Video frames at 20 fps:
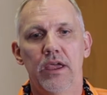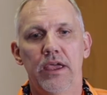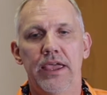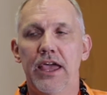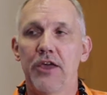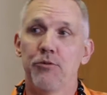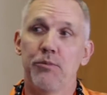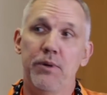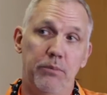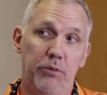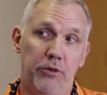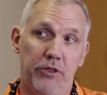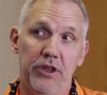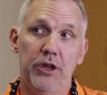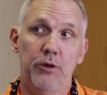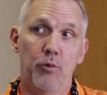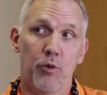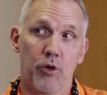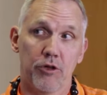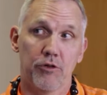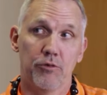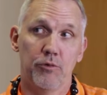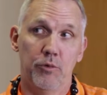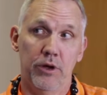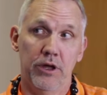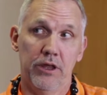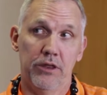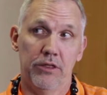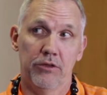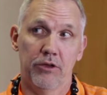he has people that he works
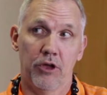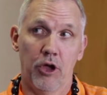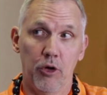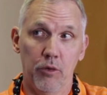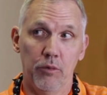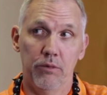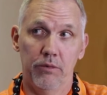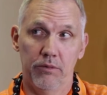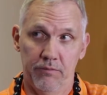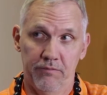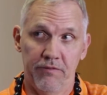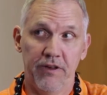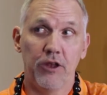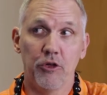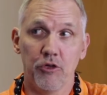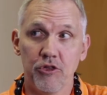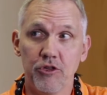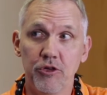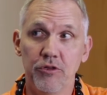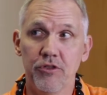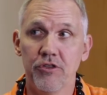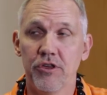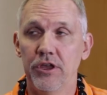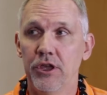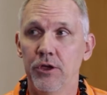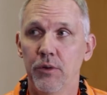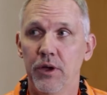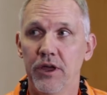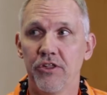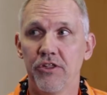with, fellow students at
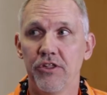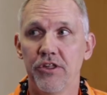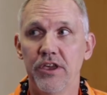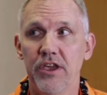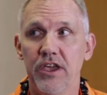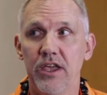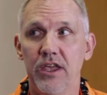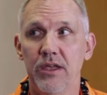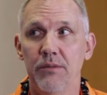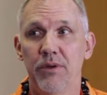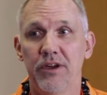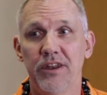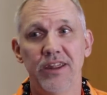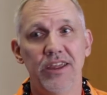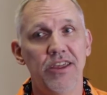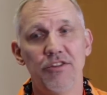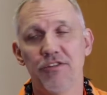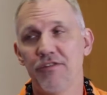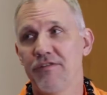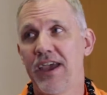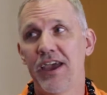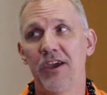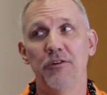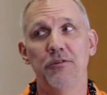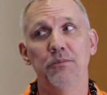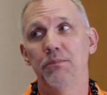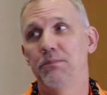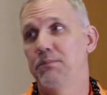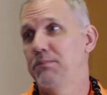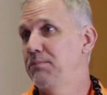USC, but he's
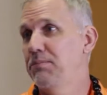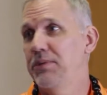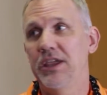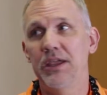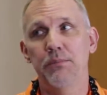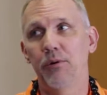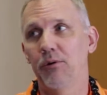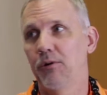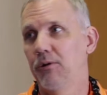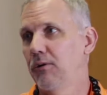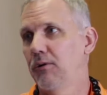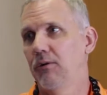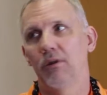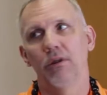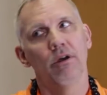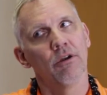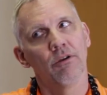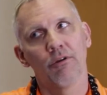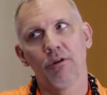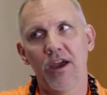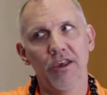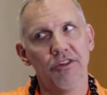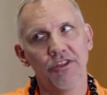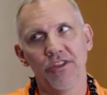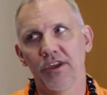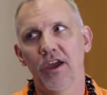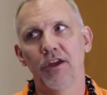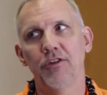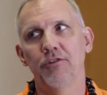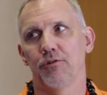found people across
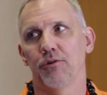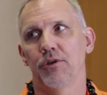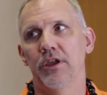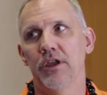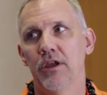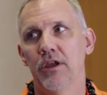the country